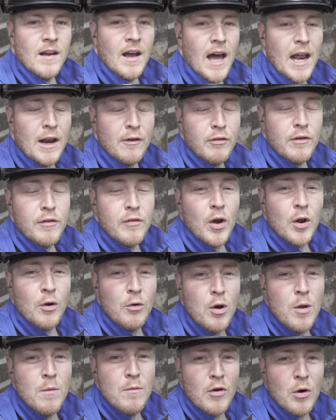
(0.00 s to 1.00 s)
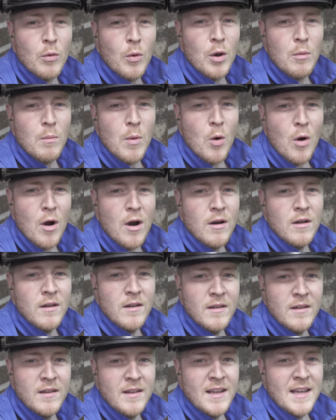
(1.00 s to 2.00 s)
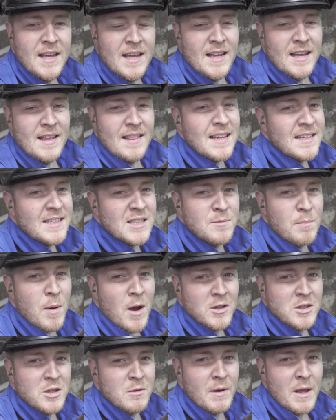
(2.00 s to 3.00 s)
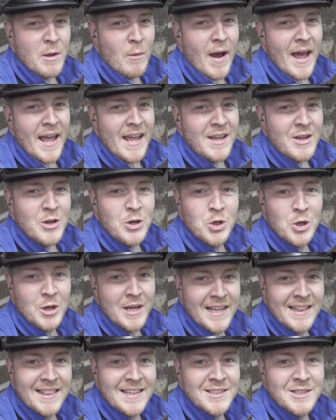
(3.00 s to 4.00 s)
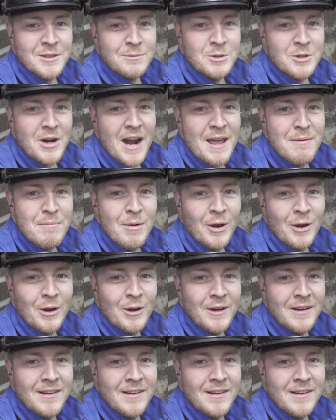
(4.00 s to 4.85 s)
And if we've got room for one more, this is possibly why you should hit the subscribe button.